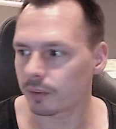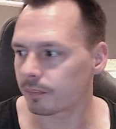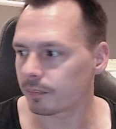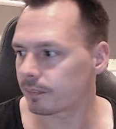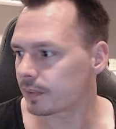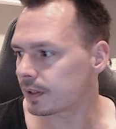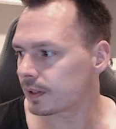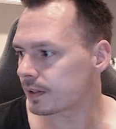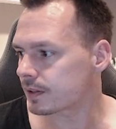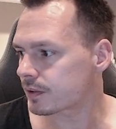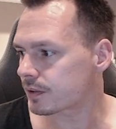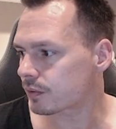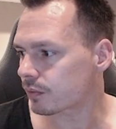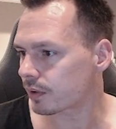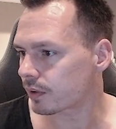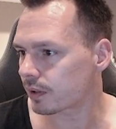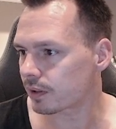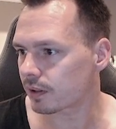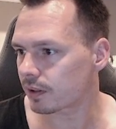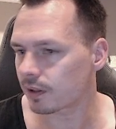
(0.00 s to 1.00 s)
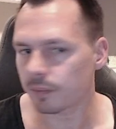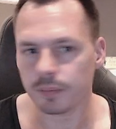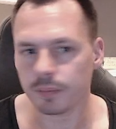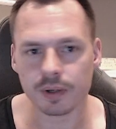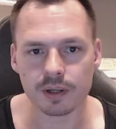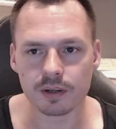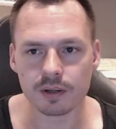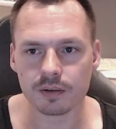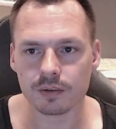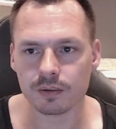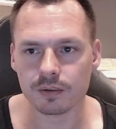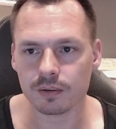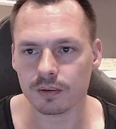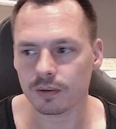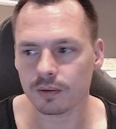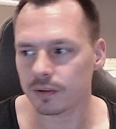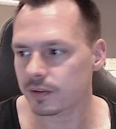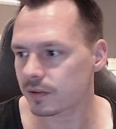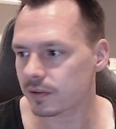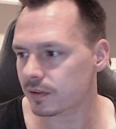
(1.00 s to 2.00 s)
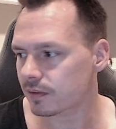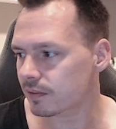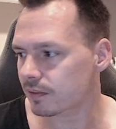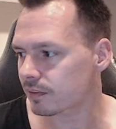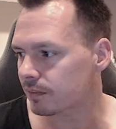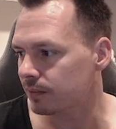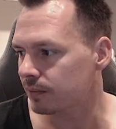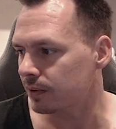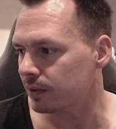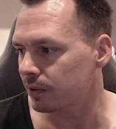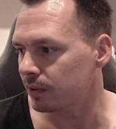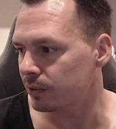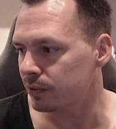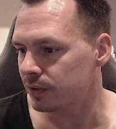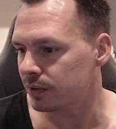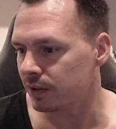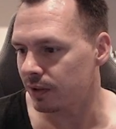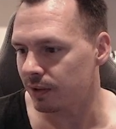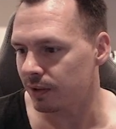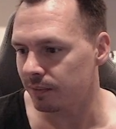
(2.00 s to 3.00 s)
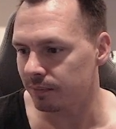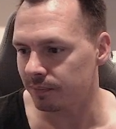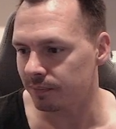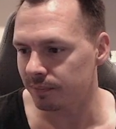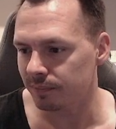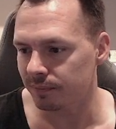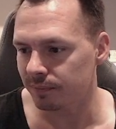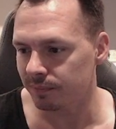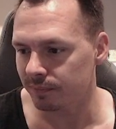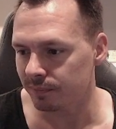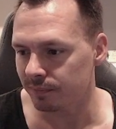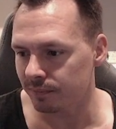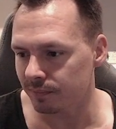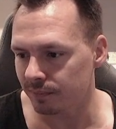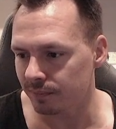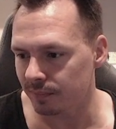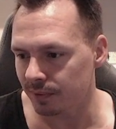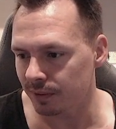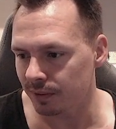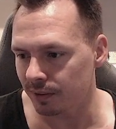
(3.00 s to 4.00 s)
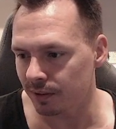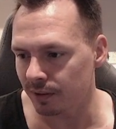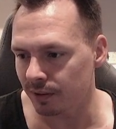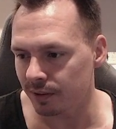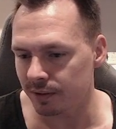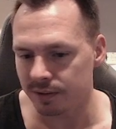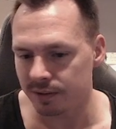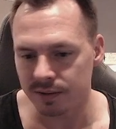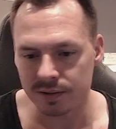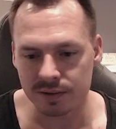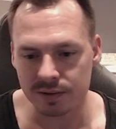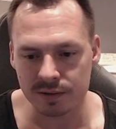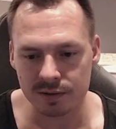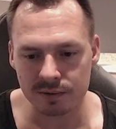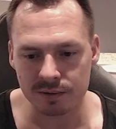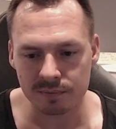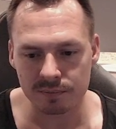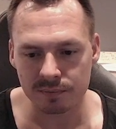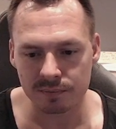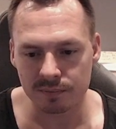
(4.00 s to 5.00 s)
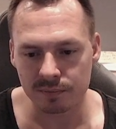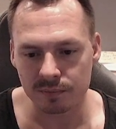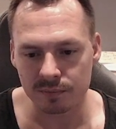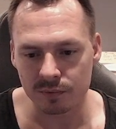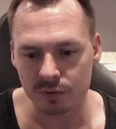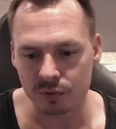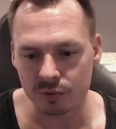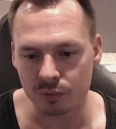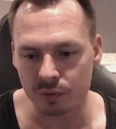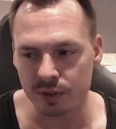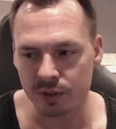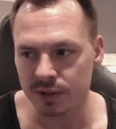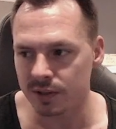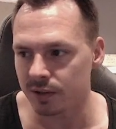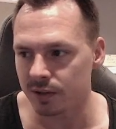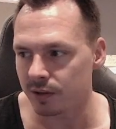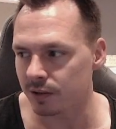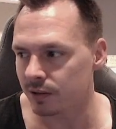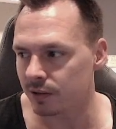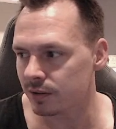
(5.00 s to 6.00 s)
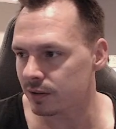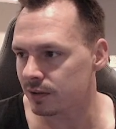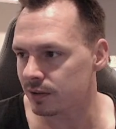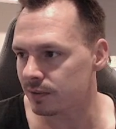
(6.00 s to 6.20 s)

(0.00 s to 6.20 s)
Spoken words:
let's try and get back to, let's close that. Let's restart.